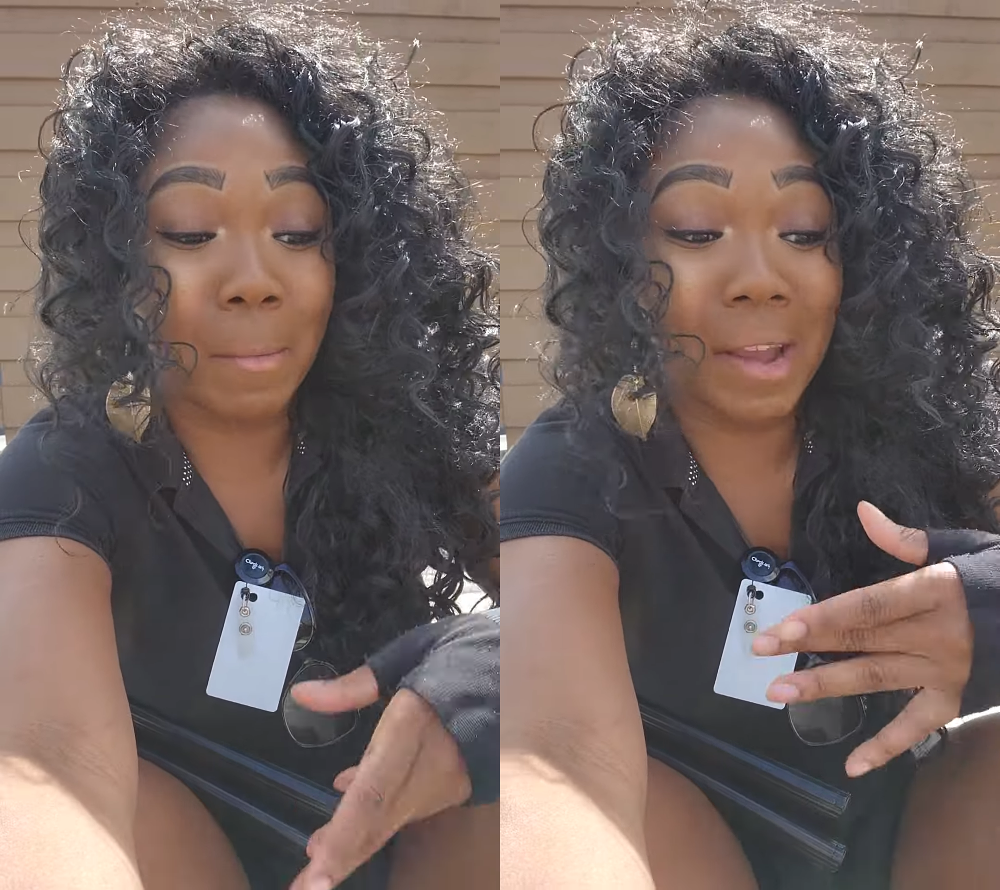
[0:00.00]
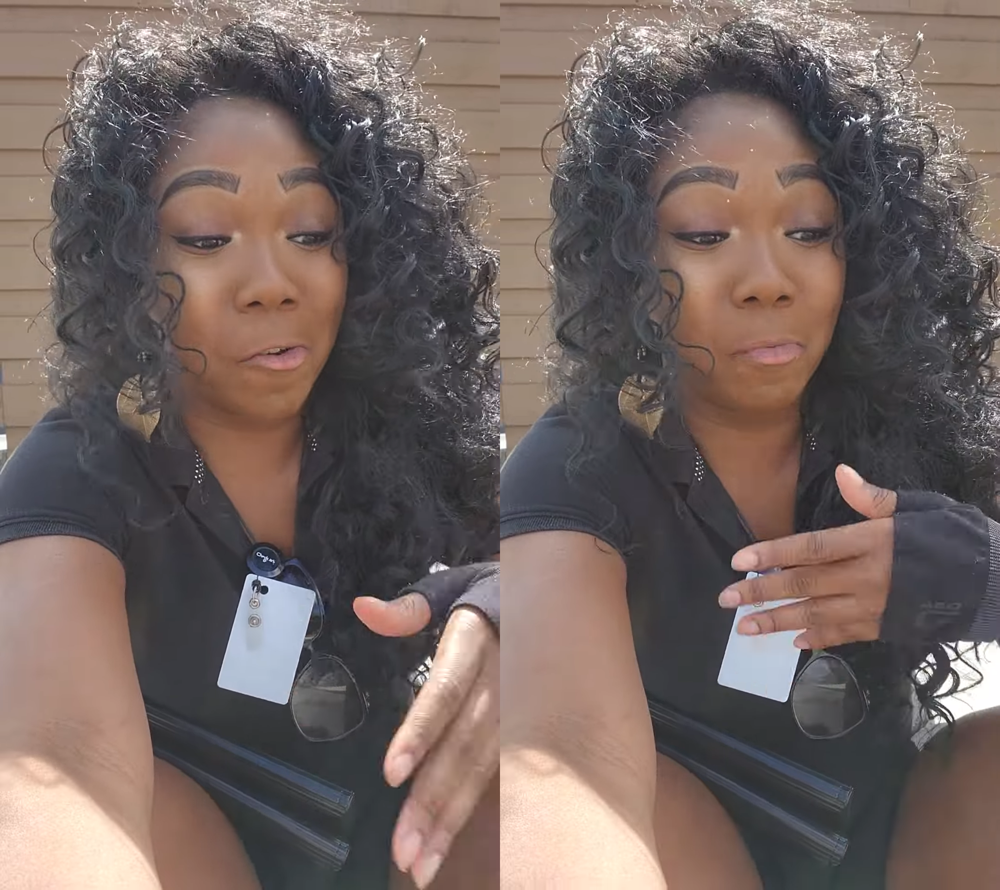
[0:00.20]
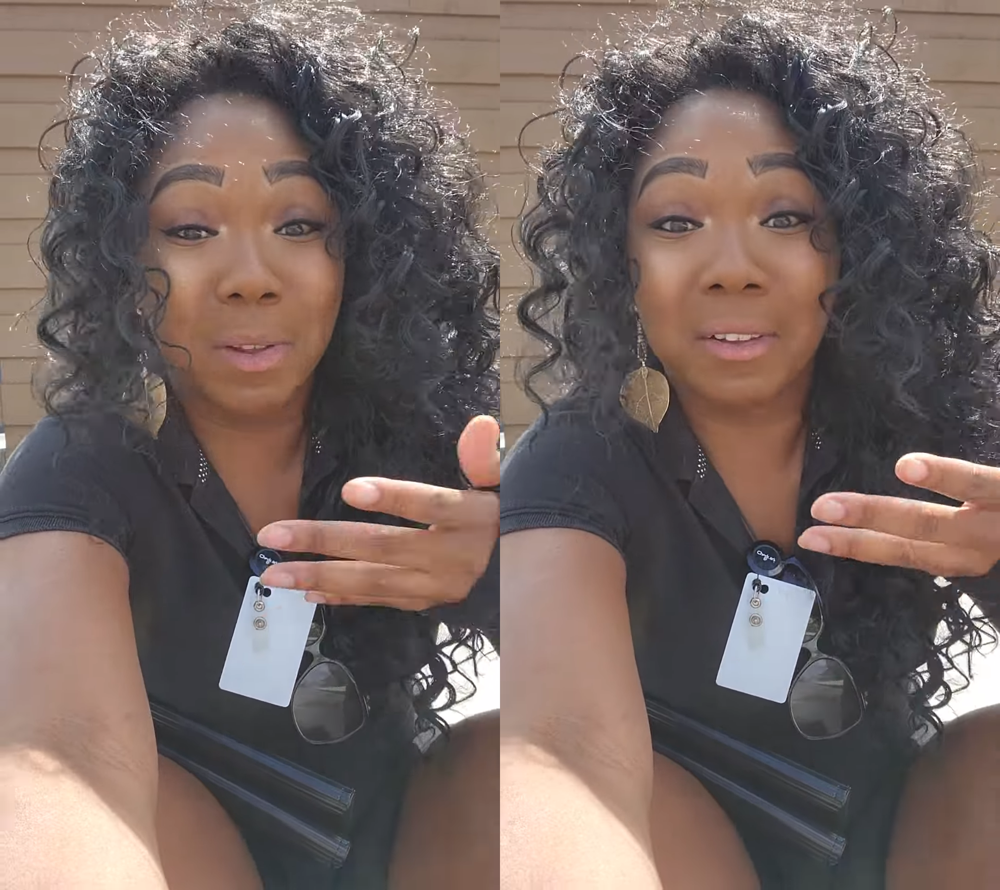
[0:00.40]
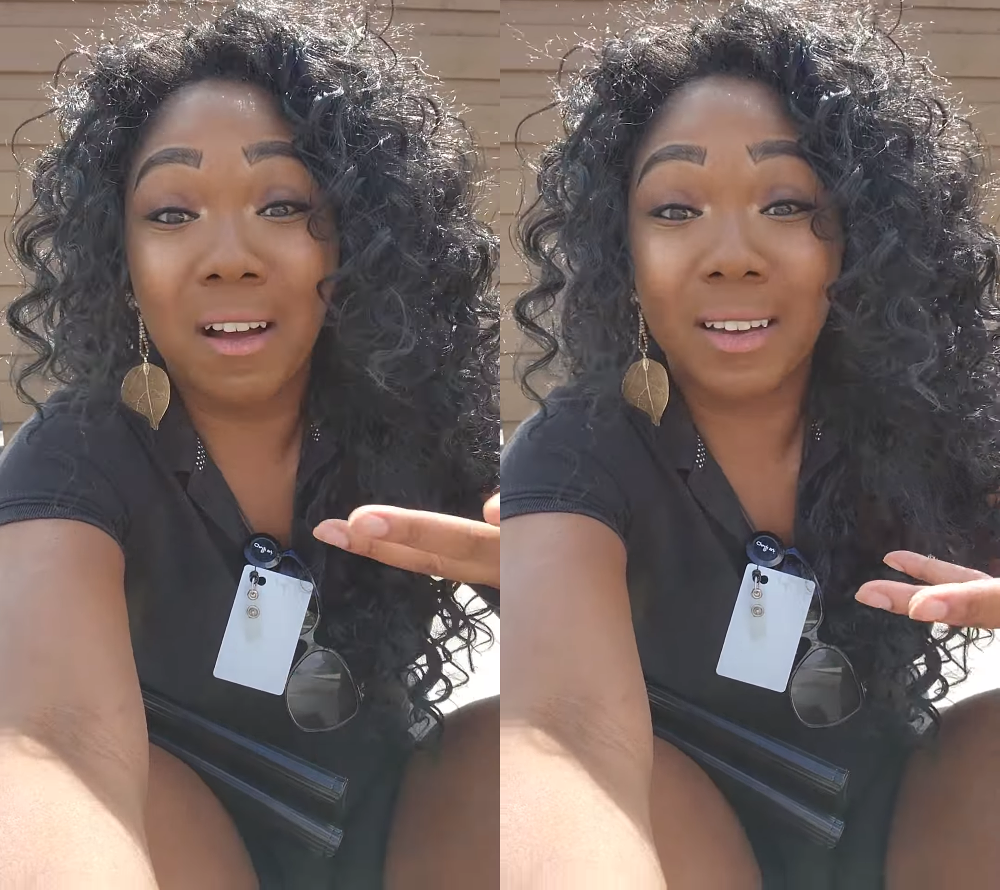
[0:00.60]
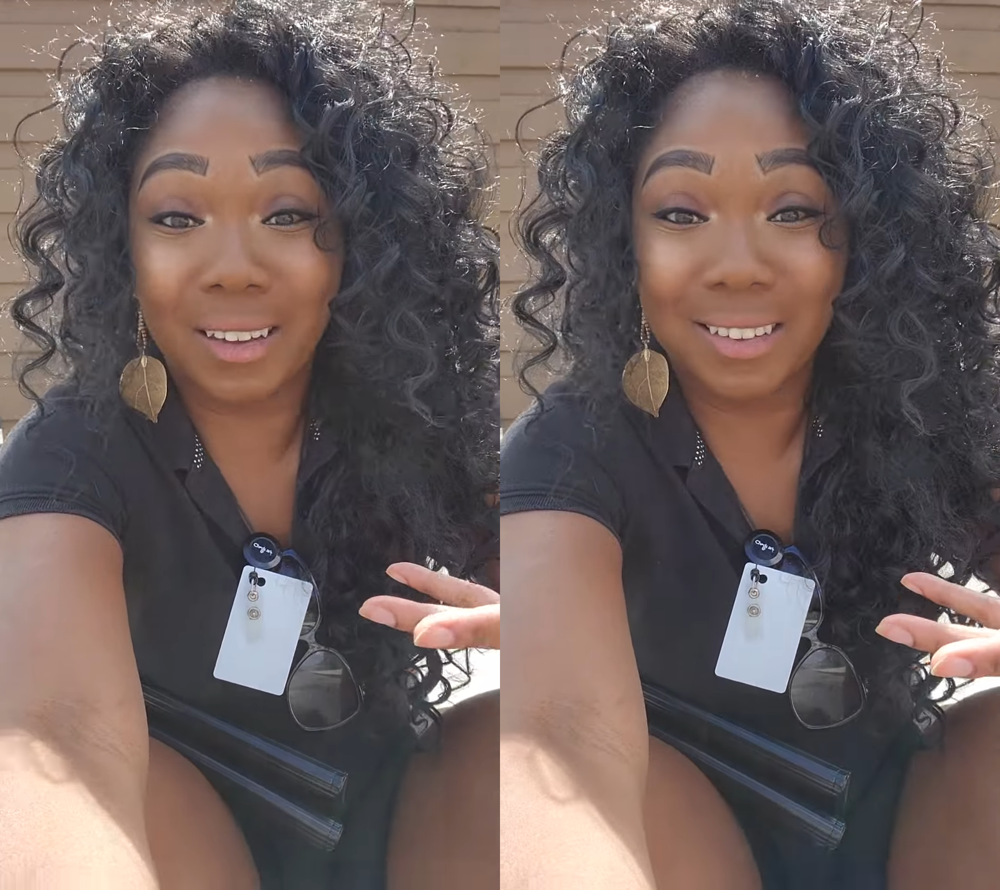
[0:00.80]
my own
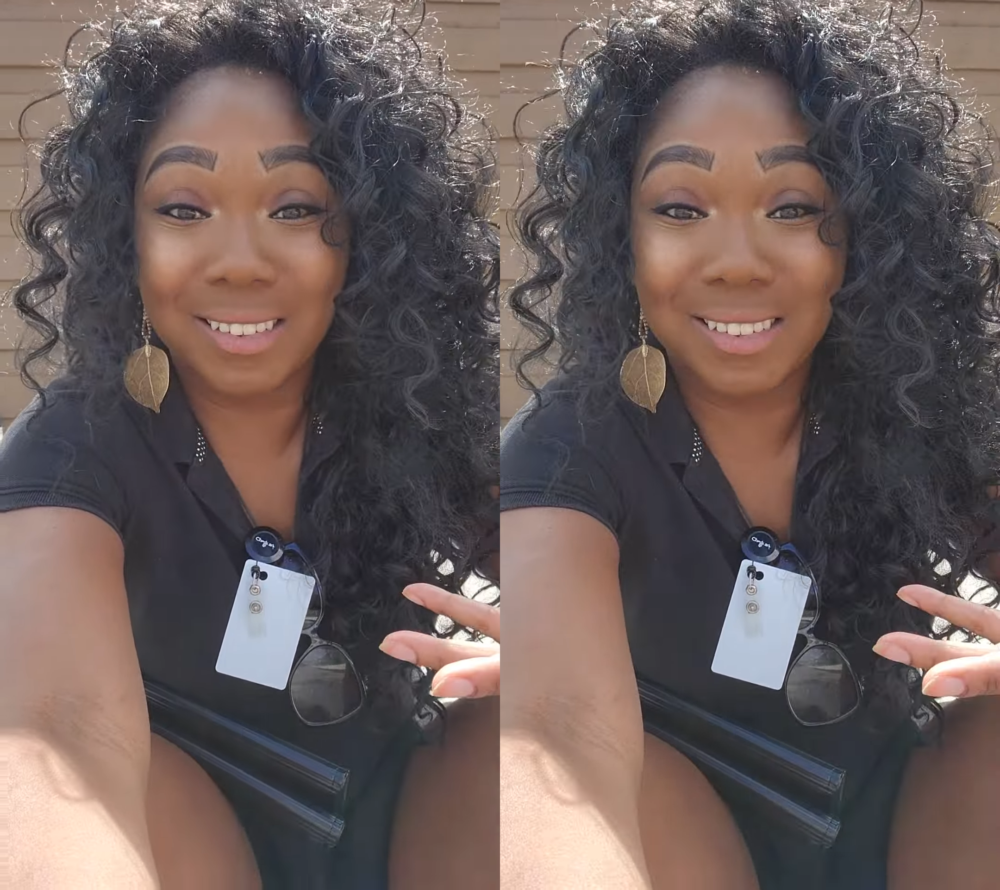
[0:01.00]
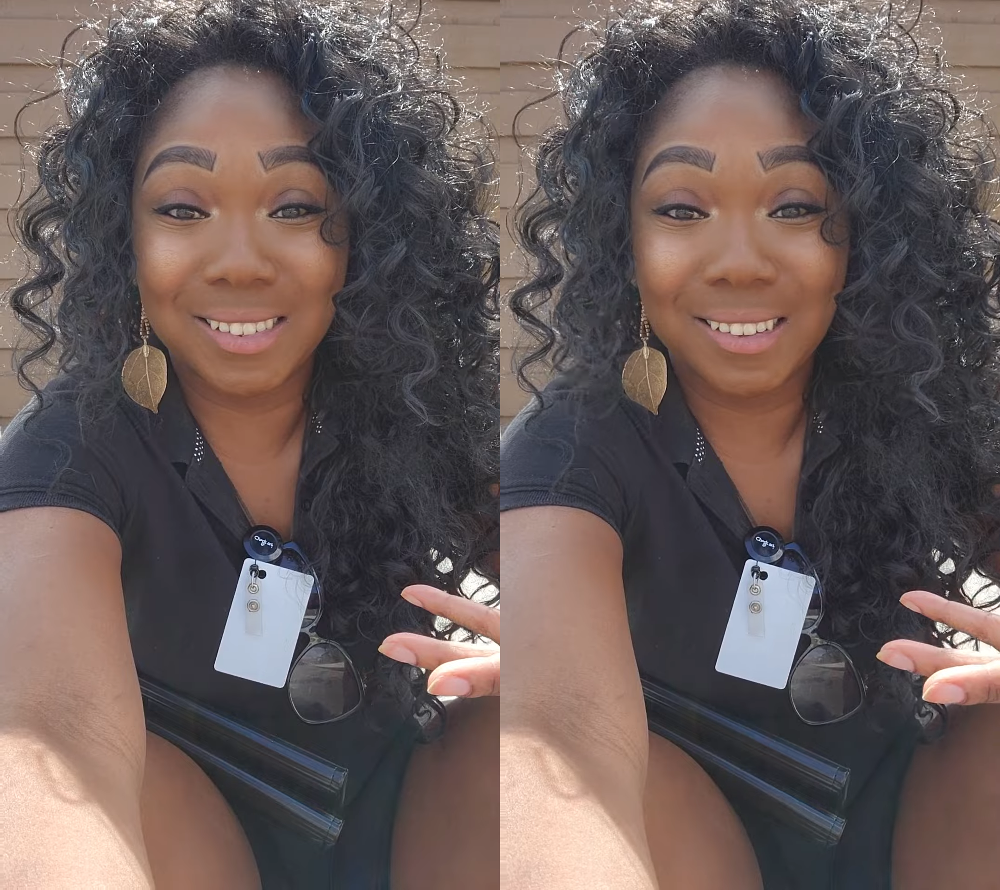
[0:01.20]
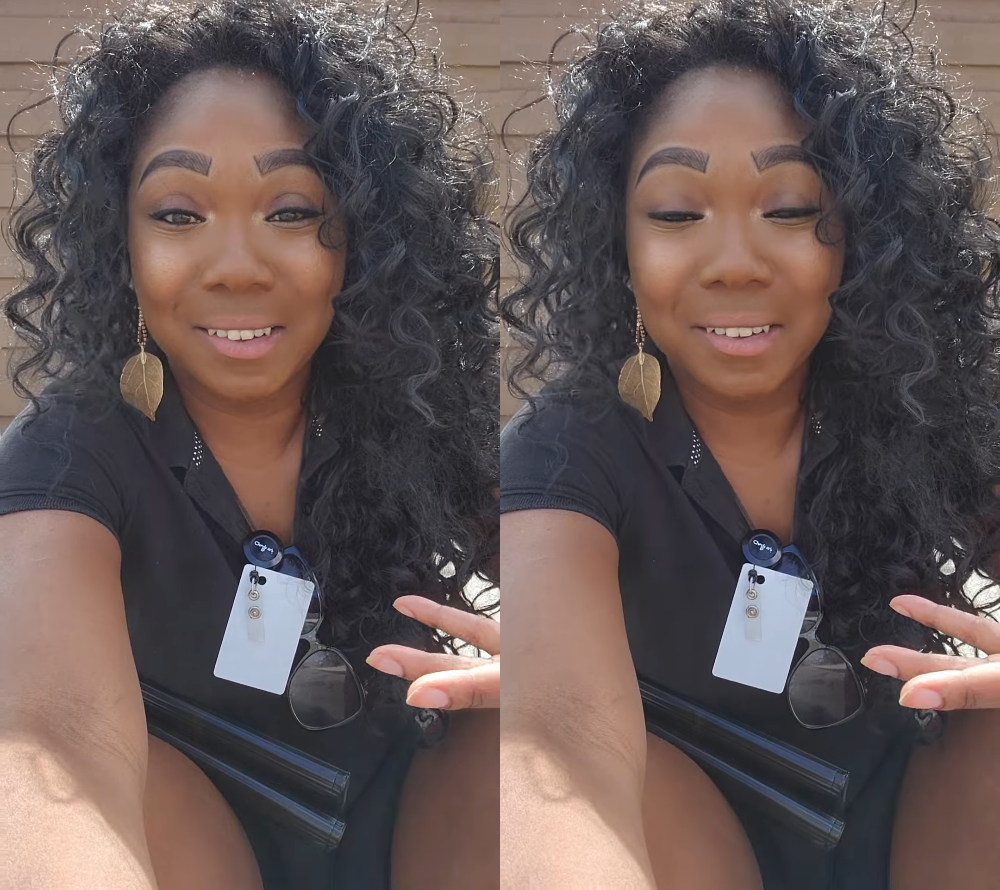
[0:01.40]
belongings.